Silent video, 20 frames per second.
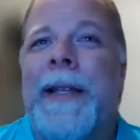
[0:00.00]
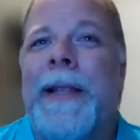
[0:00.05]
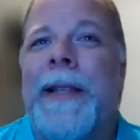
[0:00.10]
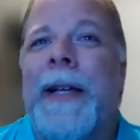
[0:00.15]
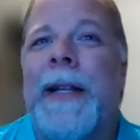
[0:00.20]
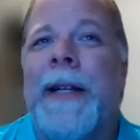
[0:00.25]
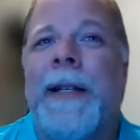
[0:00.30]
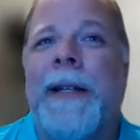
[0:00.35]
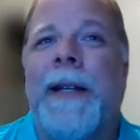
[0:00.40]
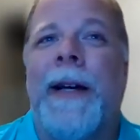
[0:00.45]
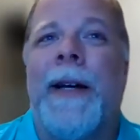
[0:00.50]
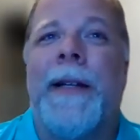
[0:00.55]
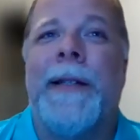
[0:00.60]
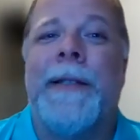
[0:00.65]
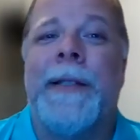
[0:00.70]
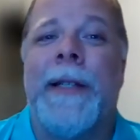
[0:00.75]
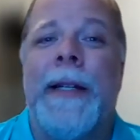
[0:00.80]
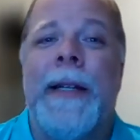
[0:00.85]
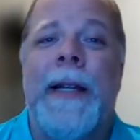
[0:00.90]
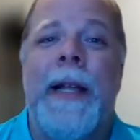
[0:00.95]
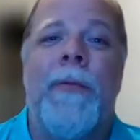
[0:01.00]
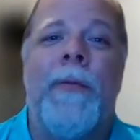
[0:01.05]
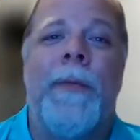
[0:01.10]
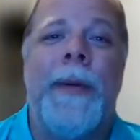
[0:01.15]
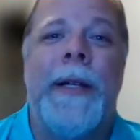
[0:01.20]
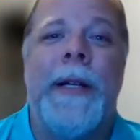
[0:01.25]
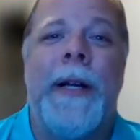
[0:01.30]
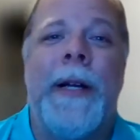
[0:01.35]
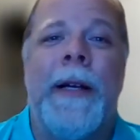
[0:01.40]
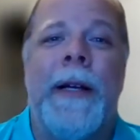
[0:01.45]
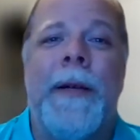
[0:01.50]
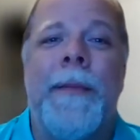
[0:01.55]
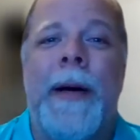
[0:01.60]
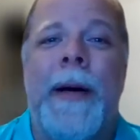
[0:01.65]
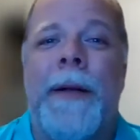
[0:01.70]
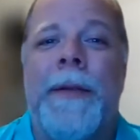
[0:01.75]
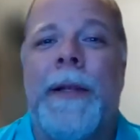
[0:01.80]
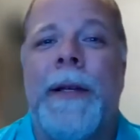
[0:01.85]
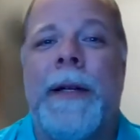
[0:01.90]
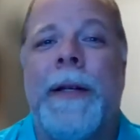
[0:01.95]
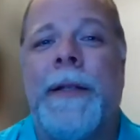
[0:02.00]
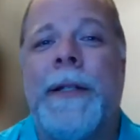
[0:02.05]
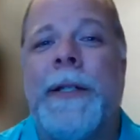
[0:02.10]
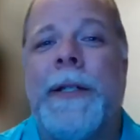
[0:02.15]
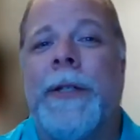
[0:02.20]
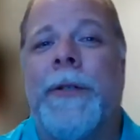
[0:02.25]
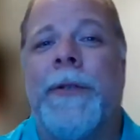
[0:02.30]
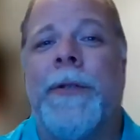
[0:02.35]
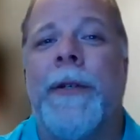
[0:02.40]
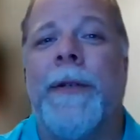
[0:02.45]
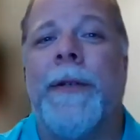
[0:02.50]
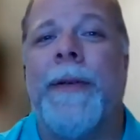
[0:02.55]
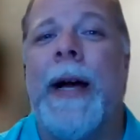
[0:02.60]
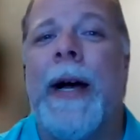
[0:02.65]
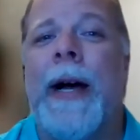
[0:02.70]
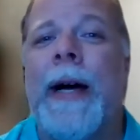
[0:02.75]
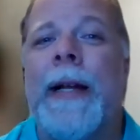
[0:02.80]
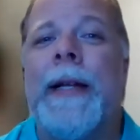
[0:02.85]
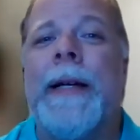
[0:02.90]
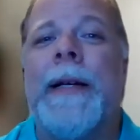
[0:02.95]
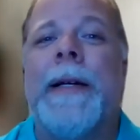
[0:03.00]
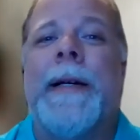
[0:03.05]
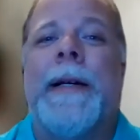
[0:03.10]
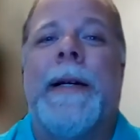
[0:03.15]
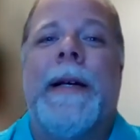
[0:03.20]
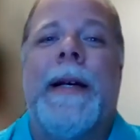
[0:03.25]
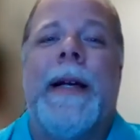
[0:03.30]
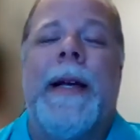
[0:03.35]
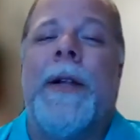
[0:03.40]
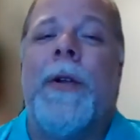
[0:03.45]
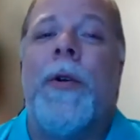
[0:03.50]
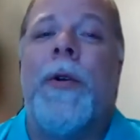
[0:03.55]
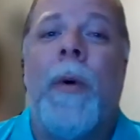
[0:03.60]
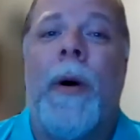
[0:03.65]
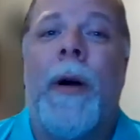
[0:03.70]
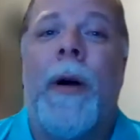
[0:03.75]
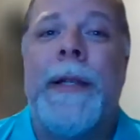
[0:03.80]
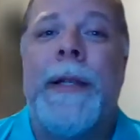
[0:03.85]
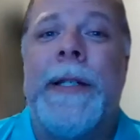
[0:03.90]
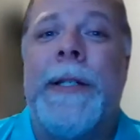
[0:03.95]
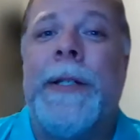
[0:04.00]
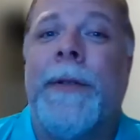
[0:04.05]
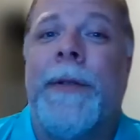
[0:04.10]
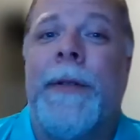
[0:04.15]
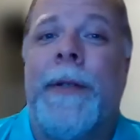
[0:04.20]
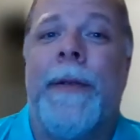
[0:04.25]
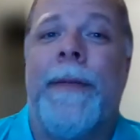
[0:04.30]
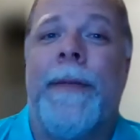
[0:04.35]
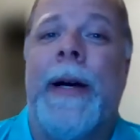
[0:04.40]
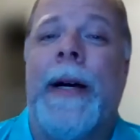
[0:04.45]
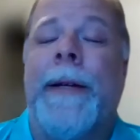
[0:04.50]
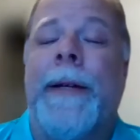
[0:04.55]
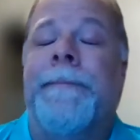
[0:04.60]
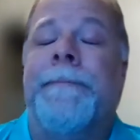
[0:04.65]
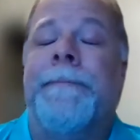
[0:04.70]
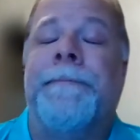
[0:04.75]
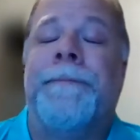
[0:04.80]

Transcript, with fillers: And then um, Sunday, we'll be talking about the, the children of God and who are the children of God.